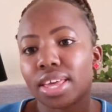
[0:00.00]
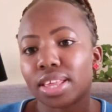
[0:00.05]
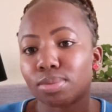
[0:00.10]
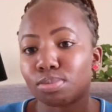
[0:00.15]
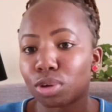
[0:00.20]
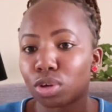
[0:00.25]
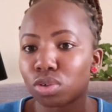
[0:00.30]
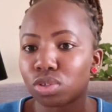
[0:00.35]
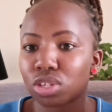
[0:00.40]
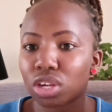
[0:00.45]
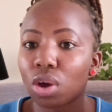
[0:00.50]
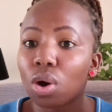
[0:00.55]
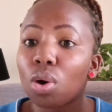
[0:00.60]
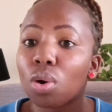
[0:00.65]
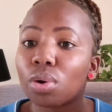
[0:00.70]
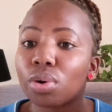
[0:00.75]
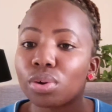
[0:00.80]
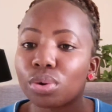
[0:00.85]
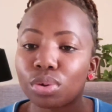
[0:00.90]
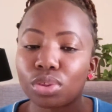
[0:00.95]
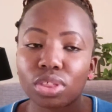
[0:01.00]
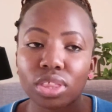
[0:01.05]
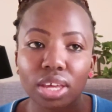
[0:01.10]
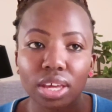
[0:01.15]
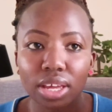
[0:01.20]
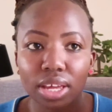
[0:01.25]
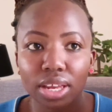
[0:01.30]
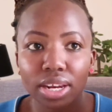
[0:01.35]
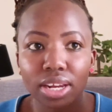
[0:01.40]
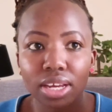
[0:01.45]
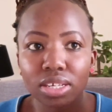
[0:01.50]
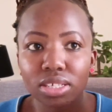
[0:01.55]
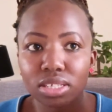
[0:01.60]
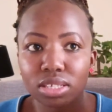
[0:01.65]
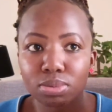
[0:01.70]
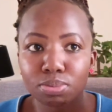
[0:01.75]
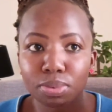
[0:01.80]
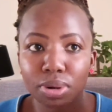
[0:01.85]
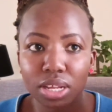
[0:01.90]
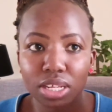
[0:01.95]
because now the
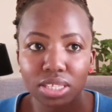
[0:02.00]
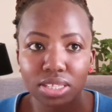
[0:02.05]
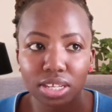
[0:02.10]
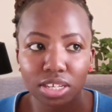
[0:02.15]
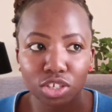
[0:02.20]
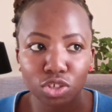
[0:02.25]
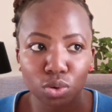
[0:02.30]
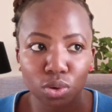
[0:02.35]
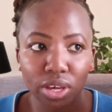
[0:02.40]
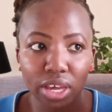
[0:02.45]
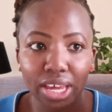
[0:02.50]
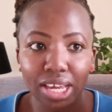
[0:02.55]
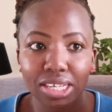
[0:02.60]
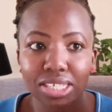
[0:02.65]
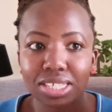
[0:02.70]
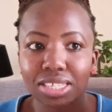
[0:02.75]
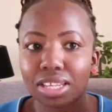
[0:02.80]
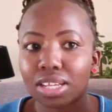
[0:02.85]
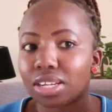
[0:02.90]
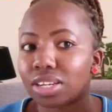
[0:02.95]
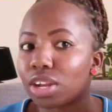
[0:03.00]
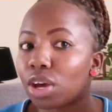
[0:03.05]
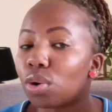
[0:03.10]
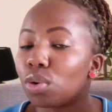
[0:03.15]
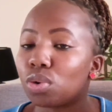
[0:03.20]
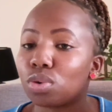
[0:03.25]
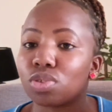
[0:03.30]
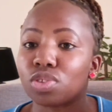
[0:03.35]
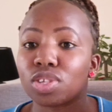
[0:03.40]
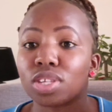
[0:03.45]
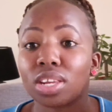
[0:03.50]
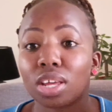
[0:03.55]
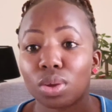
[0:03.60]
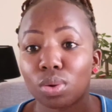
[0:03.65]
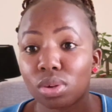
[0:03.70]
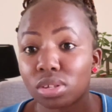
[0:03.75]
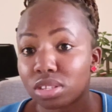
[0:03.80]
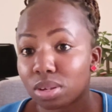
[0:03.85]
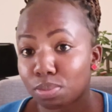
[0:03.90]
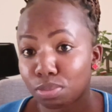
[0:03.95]
next place that you get, they'll now consider you
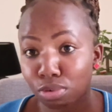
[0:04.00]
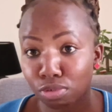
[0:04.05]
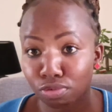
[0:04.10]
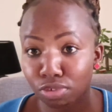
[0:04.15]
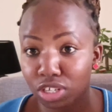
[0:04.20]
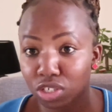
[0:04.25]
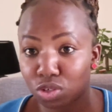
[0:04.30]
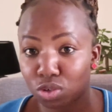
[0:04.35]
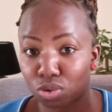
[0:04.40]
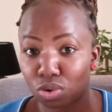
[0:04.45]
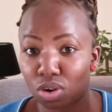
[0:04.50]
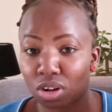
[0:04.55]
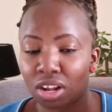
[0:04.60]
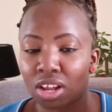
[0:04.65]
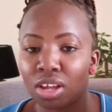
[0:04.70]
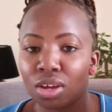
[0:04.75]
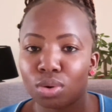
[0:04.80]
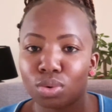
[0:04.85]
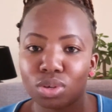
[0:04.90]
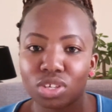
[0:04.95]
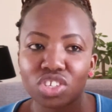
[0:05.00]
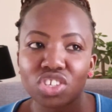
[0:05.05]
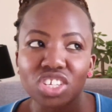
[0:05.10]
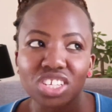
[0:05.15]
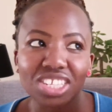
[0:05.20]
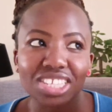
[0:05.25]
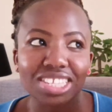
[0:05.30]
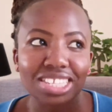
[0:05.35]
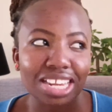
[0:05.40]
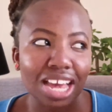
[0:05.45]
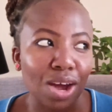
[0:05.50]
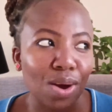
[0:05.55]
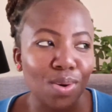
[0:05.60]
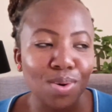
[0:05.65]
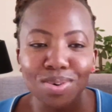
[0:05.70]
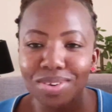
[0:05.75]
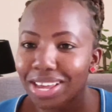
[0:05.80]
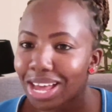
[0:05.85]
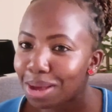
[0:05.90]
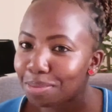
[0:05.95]
as a professional, which is
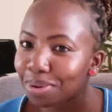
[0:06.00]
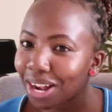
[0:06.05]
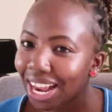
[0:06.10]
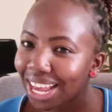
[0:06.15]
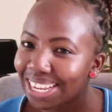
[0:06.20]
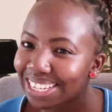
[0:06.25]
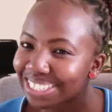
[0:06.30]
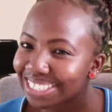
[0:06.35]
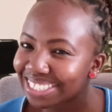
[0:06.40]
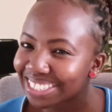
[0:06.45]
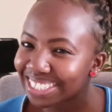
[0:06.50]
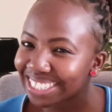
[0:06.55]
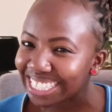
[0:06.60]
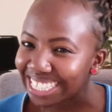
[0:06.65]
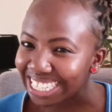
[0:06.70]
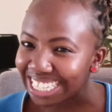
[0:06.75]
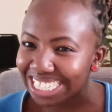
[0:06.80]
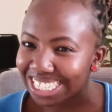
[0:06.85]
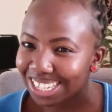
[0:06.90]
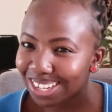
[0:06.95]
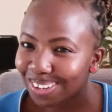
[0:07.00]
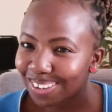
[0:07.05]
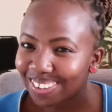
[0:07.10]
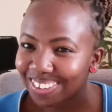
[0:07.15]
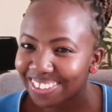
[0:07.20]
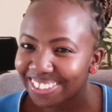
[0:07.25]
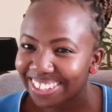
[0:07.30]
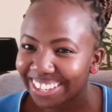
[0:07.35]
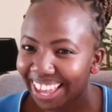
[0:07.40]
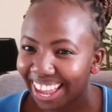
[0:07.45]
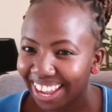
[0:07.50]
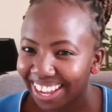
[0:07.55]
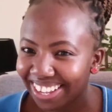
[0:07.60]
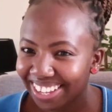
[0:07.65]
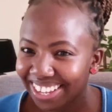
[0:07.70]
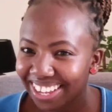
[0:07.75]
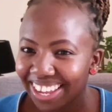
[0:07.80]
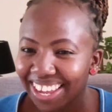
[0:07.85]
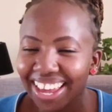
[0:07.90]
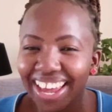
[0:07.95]
now a plus. So yeah.
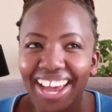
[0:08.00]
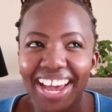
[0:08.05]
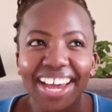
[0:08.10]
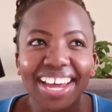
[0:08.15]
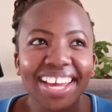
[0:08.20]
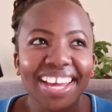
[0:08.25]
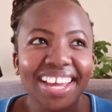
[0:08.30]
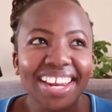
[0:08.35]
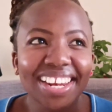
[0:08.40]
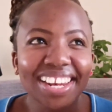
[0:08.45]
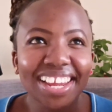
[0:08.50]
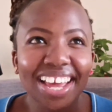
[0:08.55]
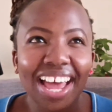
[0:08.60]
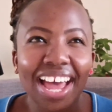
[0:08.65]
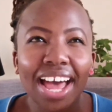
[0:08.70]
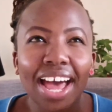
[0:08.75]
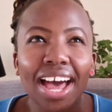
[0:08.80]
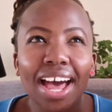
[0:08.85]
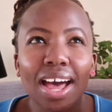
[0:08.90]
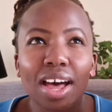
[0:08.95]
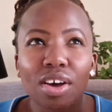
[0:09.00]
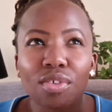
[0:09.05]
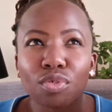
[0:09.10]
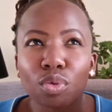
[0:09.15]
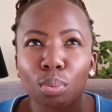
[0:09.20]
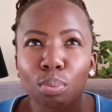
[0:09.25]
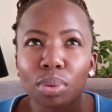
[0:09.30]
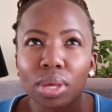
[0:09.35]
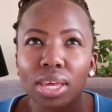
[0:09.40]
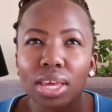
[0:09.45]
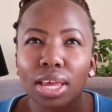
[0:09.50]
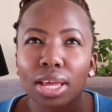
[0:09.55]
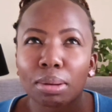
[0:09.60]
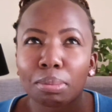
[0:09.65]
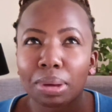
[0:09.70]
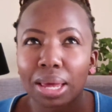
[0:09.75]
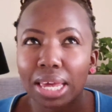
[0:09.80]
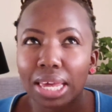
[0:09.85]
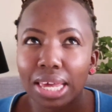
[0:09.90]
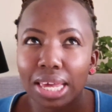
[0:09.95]
And for me, in
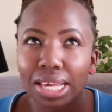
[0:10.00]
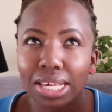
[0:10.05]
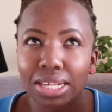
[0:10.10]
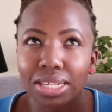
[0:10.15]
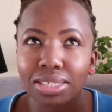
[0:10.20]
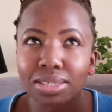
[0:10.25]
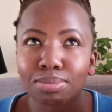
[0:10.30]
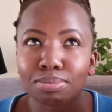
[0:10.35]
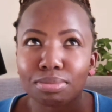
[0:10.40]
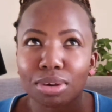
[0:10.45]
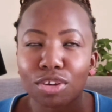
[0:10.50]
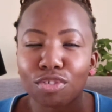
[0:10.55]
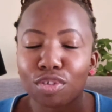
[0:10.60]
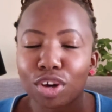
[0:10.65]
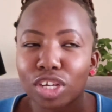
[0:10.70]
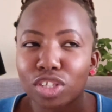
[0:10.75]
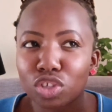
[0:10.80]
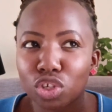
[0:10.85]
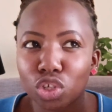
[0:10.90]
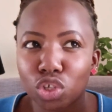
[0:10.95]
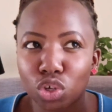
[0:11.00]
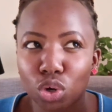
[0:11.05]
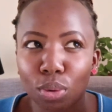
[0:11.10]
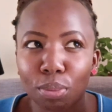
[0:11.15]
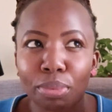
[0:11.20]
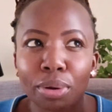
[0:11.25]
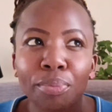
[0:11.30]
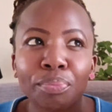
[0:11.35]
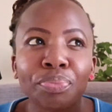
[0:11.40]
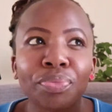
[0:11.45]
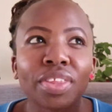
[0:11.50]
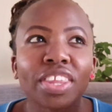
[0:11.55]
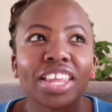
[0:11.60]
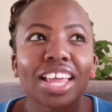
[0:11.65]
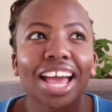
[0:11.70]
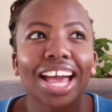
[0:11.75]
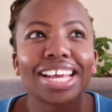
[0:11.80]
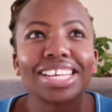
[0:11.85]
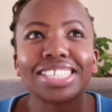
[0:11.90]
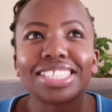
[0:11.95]
my case, my first job,
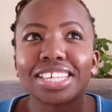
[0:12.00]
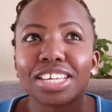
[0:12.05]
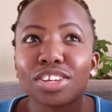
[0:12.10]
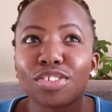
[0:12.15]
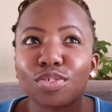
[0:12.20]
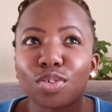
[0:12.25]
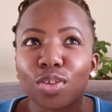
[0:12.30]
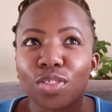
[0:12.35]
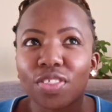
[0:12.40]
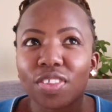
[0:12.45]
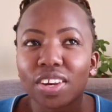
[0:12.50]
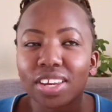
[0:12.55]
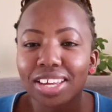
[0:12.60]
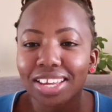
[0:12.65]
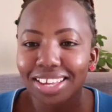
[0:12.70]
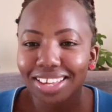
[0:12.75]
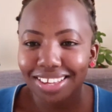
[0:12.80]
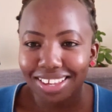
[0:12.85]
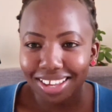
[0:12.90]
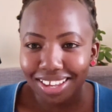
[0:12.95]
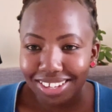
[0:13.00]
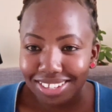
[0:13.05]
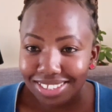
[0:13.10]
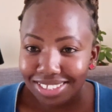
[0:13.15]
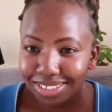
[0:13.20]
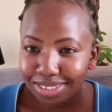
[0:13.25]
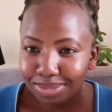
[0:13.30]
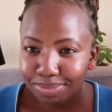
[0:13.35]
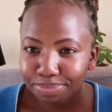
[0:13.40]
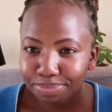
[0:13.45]
I stayed for 3 years.